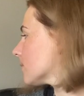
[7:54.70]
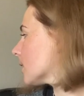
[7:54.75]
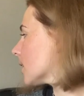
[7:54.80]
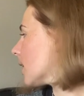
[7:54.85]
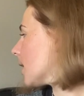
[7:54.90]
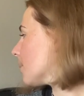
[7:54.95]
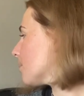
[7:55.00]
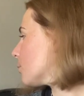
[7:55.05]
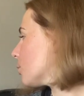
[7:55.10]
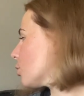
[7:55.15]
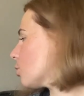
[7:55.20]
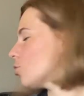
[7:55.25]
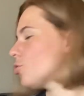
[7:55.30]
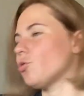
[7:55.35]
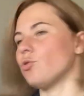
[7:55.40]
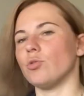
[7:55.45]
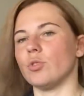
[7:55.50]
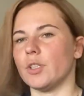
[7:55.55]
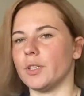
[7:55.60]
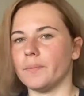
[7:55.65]
I'm not
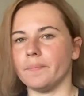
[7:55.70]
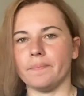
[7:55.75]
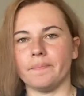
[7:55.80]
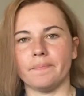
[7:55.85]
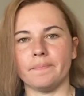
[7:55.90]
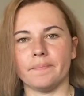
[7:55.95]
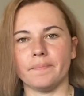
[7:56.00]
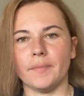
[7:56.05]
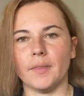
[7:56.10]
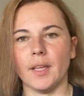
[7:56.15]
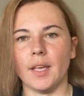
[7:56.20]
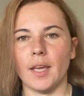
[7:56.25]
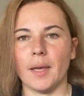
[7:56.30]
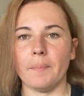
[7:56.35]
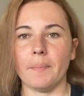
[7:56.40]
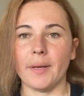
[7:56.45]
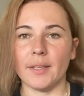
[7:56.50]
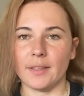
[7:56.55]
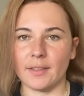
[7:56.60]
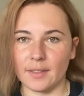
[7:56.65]
sure,
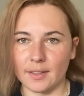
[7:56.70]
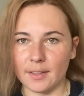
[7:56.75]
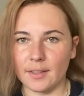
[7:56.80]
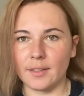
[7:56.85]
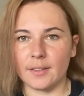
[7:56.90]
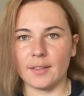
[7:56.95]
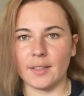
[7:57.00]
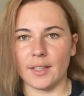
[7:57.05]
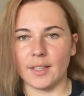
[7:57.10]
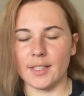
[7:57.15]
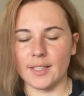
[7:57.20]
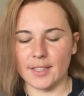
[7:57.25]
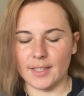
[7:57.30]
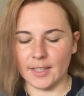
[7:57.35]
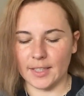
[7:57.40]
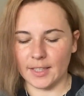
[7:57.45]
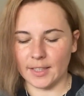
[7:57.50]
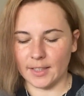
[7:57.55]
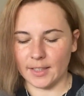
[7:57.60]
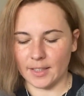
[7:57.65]
but there is
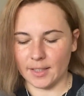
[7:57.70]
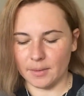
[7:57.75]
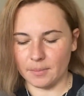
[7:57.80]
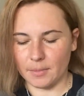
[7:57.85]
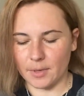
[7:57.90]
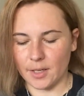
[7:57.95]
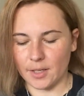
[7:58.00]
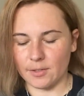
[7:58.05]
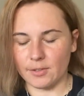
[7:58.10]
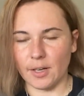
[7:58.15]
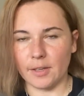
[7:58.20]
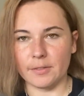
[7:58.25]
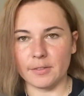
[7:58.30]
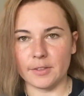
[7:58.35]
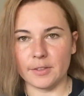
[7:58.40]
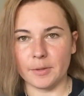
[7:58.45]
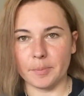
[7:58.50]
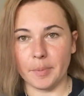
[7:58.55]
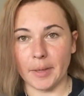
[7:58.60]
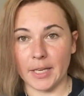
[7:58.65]
link in my
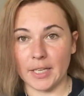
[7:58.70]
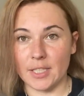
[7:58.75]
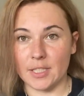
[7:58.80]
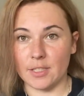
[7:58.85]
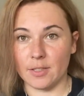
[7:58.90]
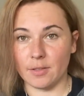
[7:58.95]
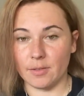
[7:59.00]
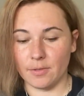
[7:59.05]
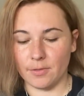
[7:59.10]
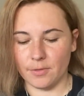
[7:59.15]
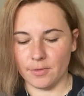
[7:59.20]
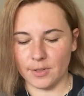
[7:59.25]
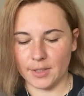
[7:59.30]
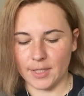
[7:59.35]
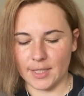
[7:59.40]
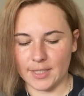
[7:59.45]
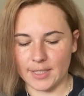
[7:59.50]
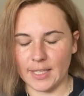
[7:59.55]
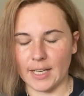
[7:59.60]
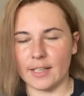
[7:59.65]
Ravelry page for
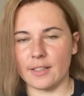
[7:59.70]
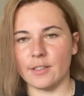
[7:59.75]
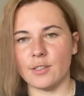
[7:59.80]
this yarn.